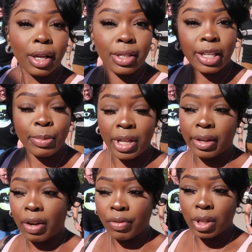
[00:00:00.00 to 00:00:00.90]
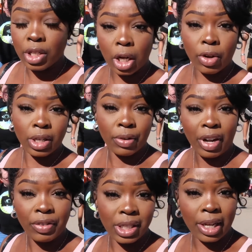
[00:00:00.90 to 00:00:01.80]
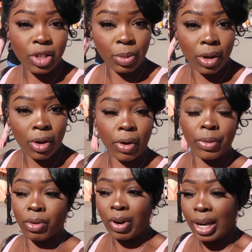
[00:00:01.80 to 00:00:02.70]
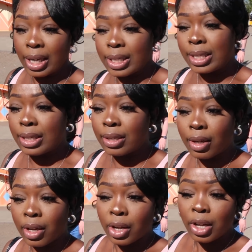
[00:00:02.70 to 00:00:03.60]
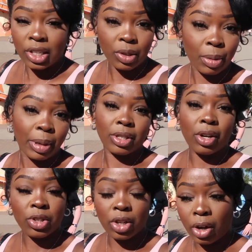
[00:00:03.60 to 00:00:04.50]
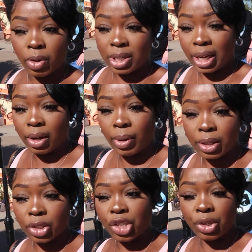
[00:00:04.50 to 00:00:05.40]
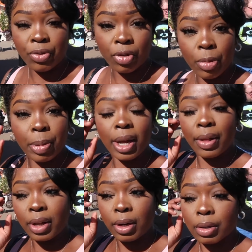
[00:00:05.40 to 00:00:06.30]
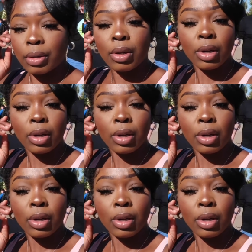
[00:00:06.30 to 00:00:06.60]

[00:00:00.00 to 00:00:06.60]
It seems like everything's closing at 5 today, so we can't go on the rides. So we're about to go to the hotel and chill for a bit, and then